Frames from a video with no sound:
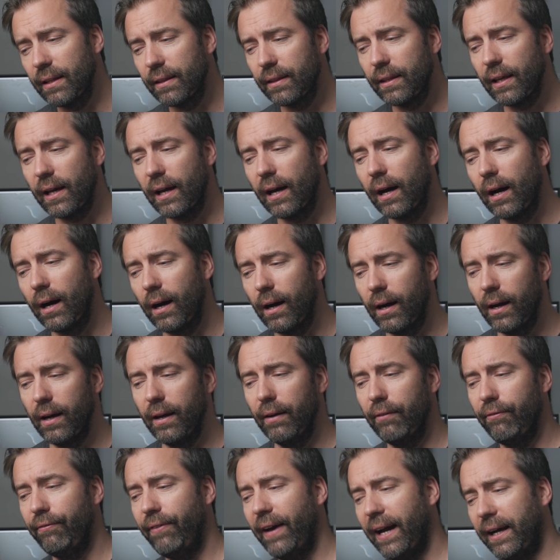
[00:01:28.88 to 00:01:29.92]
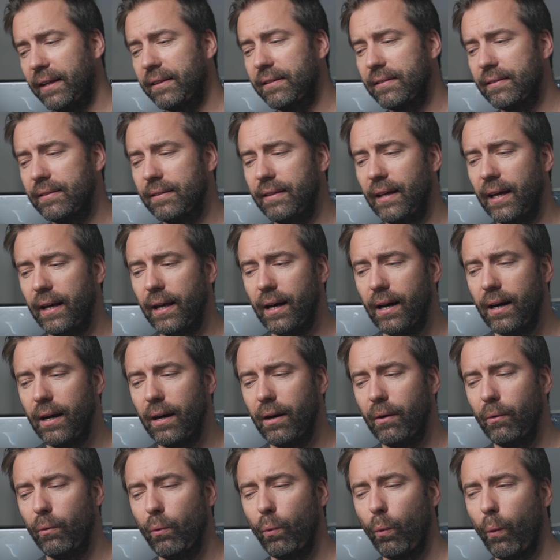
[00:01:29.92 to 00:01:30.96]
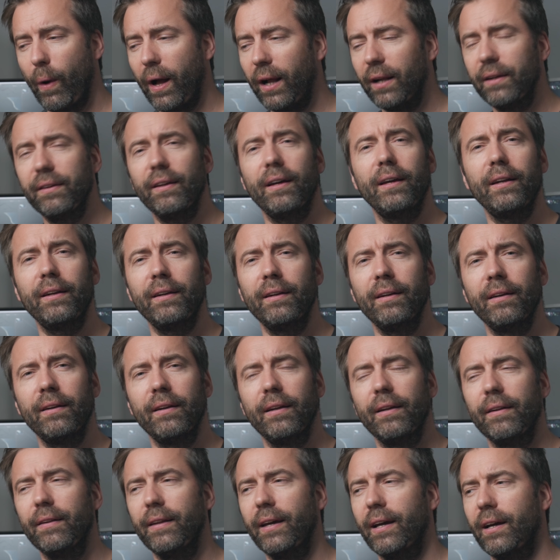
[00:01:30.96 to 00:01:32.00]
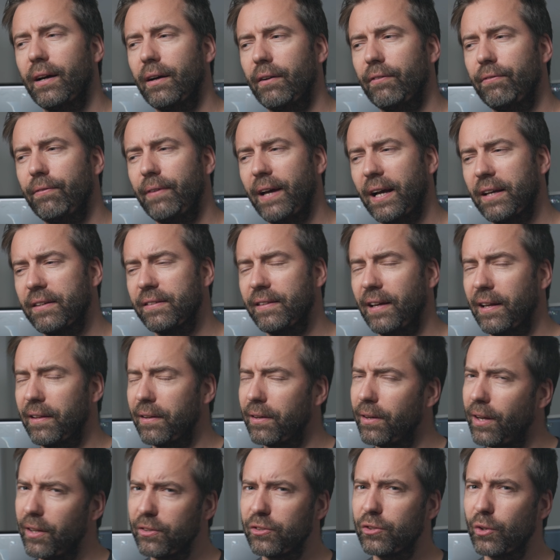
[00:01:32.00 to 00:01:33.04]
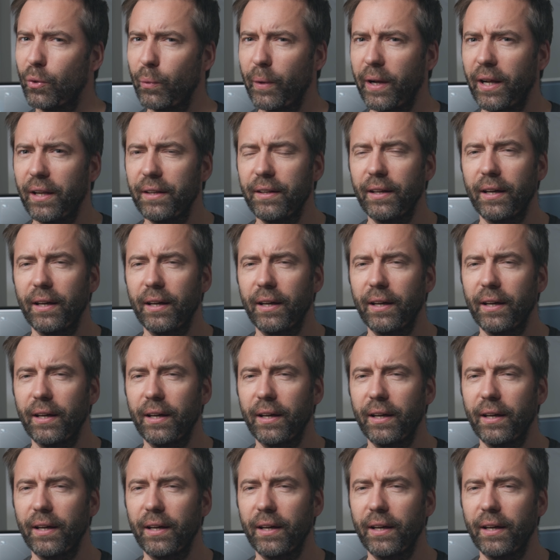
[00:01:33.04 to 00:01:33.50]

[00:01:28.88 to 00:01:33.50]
there are effects that are well done and there are effects that are not so well